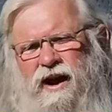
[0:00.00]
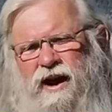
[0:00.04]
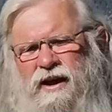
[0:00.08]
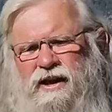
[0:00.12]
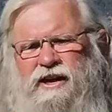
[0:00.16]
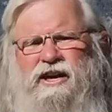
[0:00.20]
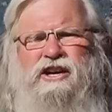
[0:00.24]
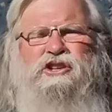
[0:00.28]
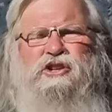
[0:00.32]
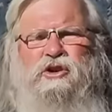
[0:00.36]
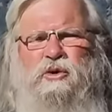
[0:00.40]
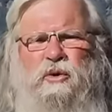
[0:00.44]

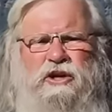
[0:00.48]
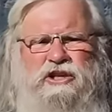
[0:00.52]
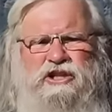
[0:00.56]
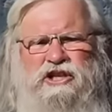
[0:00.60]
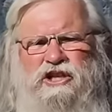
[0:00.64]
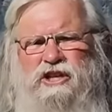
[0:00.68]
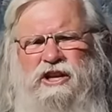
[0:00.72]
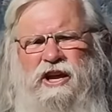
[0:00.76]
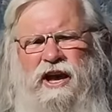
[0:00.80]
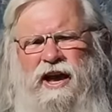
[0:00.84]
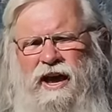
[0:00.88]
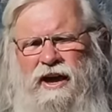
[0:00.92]

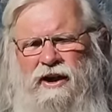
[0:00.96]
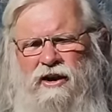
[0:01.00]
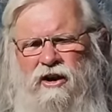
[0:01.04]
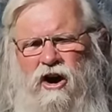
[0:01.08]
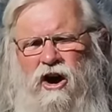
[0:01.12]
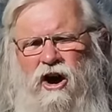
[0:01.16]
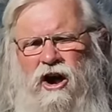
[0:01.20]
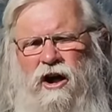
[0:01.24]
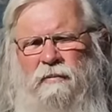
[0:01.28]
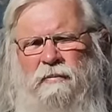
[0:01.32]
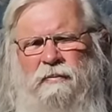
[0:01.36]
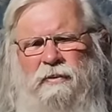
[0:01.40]
intuition at
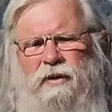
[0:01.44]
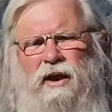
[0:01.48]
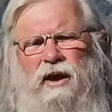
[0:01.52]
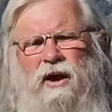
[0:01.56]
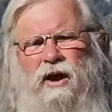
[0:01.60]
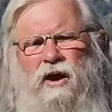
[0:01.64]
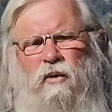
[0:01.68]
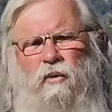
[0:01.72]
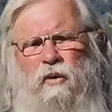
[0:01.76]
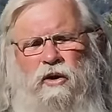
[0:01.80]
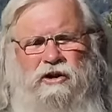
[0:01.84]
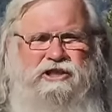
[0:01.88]
all.
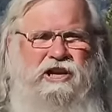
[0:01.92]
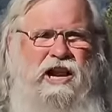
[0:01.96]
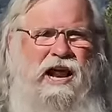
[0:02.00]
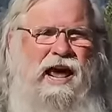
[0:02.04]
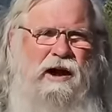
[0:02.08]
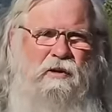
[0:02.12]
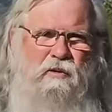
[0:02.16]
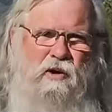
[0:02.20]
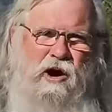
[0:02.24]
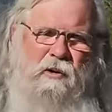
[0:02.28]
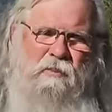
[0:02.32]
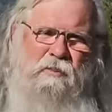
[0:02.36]
Well, today
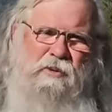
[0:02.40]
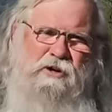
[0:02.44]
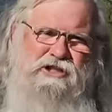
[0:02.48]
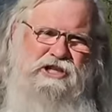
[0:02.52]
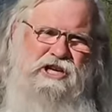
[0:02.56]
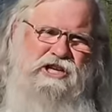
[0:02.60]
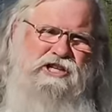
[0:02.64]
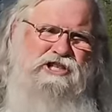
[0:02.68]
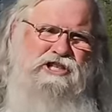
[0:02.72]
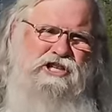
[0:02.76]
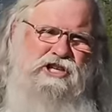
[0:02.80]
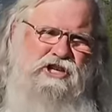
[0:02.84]
I want to
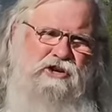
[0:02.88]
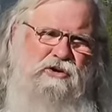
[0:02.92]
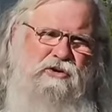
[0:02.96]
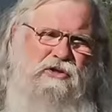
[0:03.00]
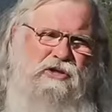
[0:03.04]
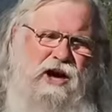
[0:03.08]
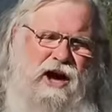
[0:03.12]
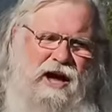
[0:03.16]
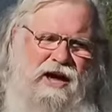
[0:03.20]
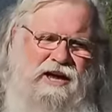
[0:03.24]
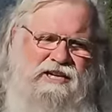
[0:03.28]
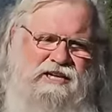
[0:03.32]
present to you
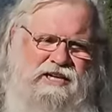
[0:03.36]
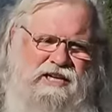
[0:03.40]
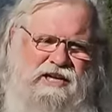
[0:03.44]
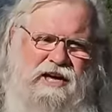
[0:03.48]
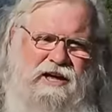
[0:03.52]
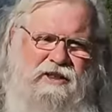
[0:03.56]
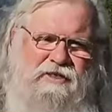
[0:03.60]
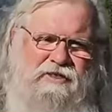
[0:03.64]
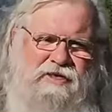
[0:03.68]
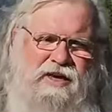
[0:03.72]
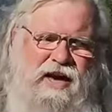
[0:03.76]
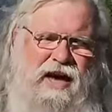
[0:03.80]
the
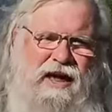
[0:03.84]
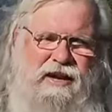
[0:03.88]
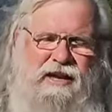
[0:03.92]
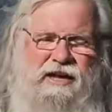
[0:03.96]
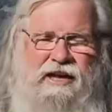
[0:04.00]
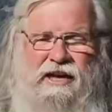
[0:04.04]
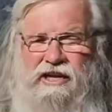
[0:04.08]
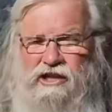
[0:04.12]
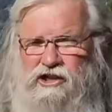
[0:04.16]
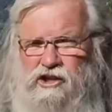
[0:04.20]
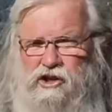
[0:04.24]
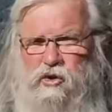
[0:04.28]
idea that
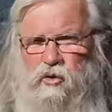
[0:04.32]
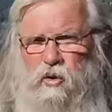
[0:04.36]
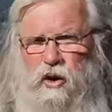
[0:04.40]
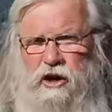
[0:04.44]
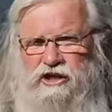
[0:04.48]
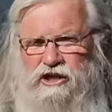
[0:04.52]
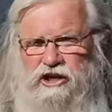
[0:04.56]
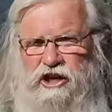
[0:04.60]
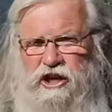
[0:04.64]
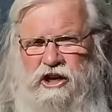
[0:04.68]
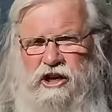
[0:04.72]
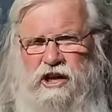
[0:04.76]

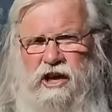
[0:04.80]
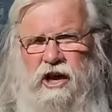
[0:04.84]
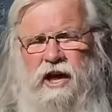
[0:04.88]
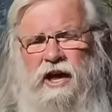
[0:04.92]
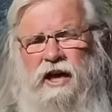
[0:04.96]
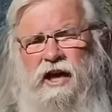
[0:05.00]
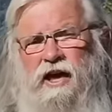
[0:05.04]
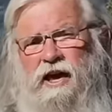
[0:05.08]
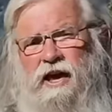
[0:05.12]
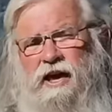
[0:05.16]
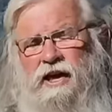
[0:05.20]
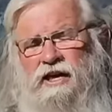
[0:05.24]
intuition
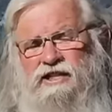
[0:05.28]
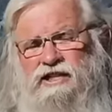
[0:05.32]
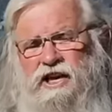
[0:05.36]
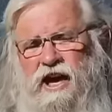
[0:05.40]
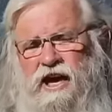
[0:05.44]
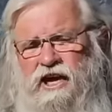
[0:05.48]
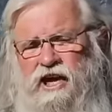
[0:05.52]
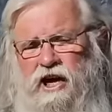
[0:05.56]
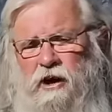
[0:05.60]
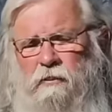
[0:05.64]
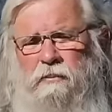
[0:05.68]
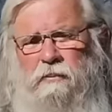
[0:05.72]
is
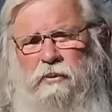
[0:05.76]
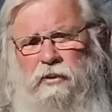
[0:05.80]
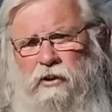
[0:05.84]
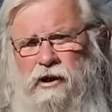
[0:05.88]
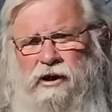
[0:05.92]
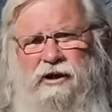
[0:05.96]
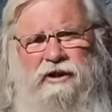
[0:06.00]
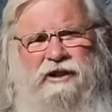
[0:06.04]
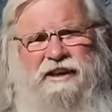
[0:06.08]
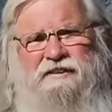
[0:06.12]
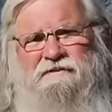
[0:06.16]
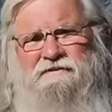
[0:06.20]
a
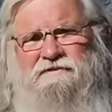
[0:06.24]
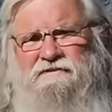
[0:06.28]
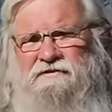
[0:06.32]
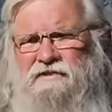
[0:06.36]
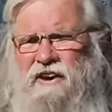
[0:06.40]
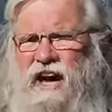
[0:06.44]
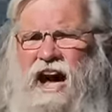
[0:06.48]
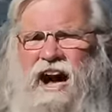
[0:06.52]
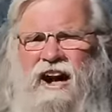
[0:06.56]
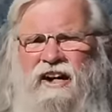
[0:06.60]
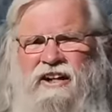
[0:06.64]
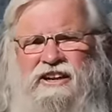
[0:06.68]
completely
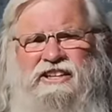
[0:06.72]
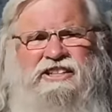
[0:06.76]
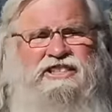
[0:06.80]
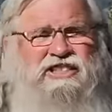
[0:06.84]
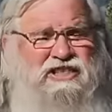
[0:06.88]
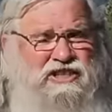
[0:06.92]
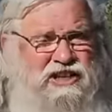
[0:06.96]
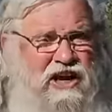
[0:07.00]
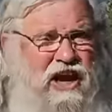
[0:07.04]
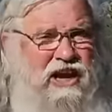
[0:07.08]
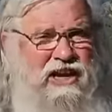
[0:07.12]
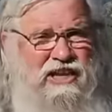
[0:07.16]
valid
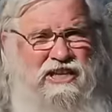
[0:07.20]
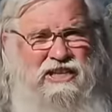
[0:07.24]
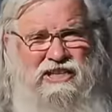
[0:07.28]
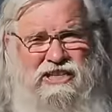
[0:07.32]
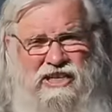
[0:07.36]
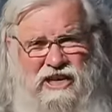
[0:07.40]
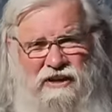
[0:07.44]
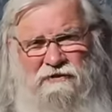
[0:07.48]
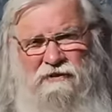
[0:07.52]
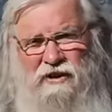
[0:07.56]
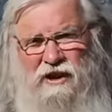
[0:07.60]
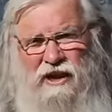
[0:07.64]

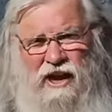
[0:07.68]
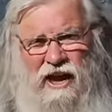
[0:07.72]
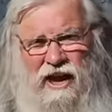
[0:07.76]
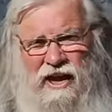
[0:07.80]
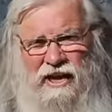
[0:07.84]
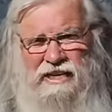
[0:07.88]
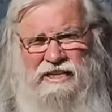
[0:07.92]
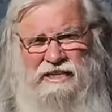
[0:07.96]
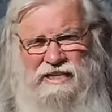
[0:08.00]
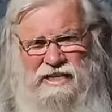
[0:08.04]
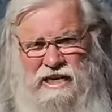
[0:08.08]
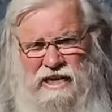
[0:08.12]
scientific
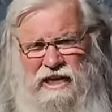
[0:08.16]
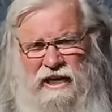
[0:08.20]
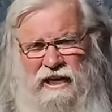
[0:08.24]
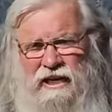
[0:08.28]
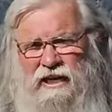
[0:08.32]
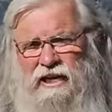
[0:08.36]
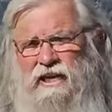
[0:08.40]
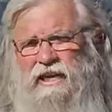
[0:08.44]
idea.